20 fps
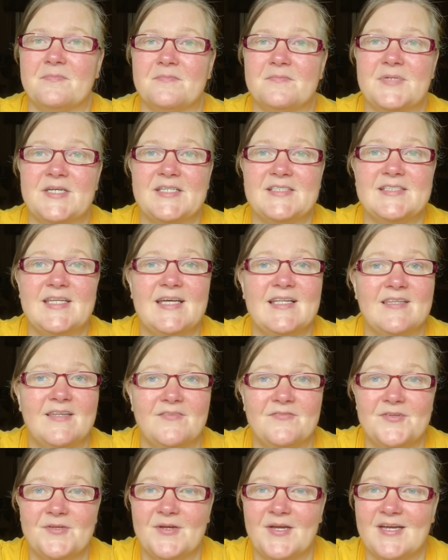But I
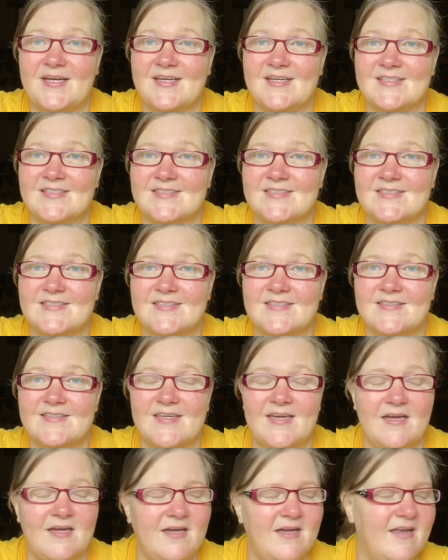love you guys.
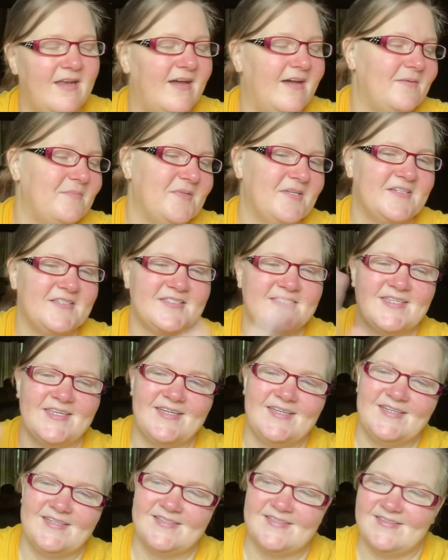And I'm not
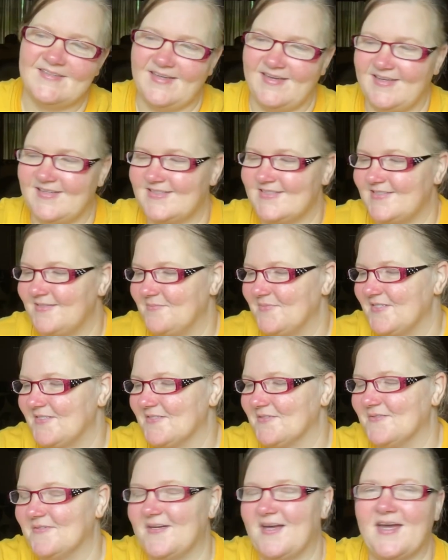saying that
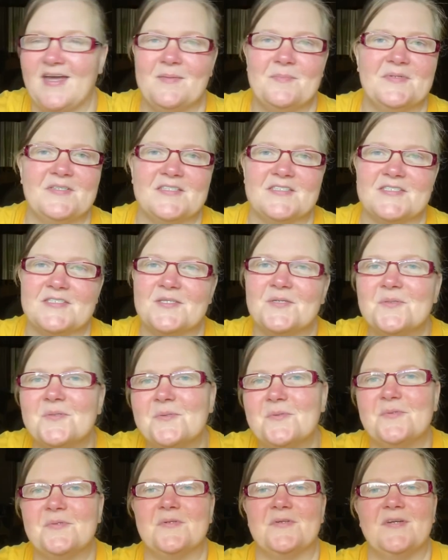something's going to happen
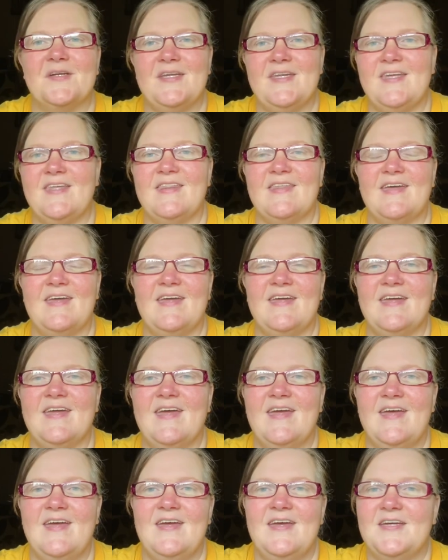soon or anything
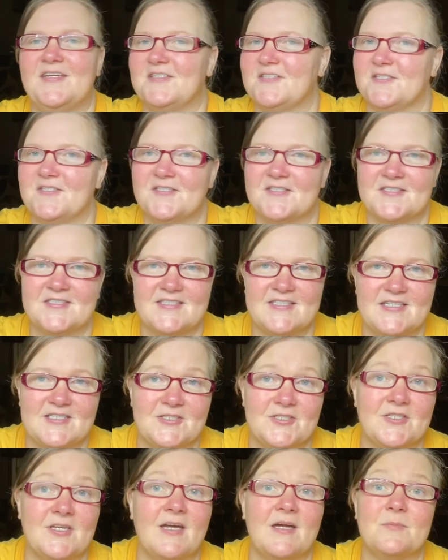to this
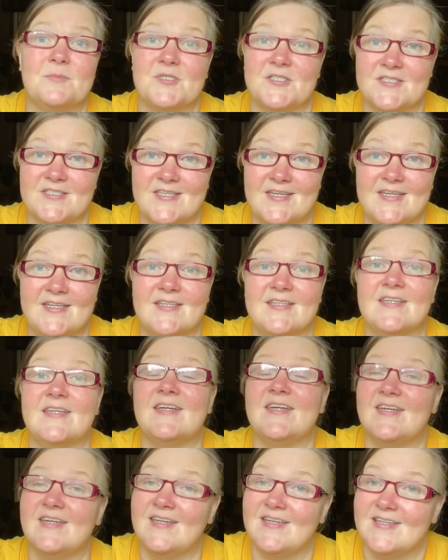nation. I'm just saying
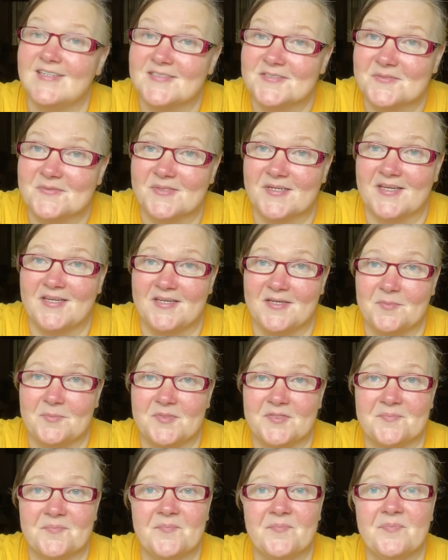it is going to
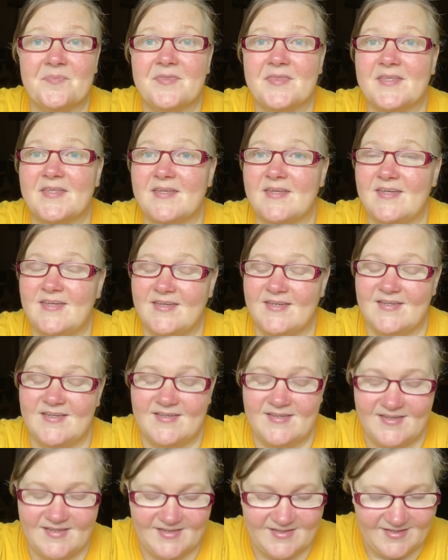happen. It
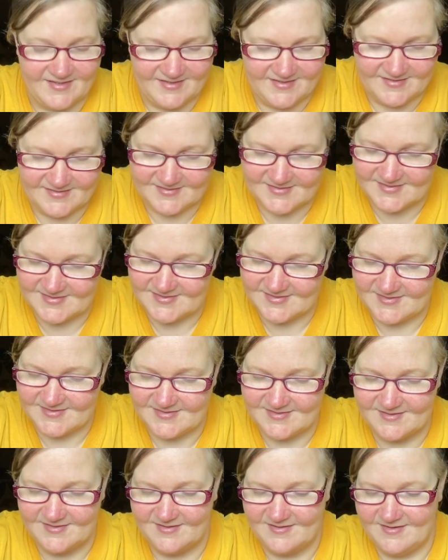is.
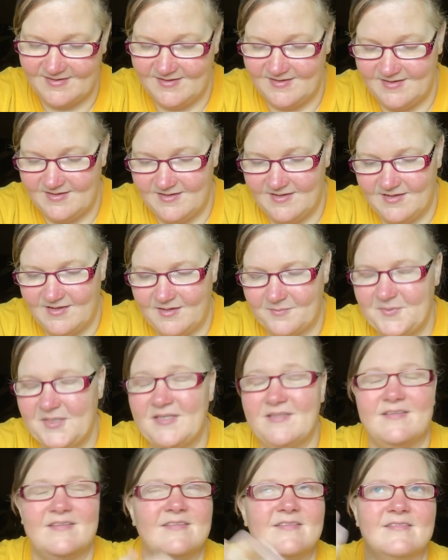I
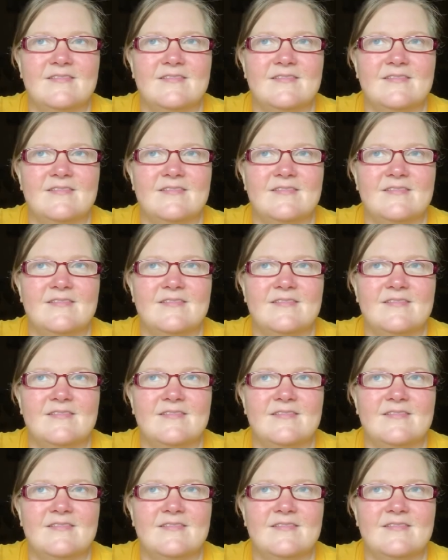mean,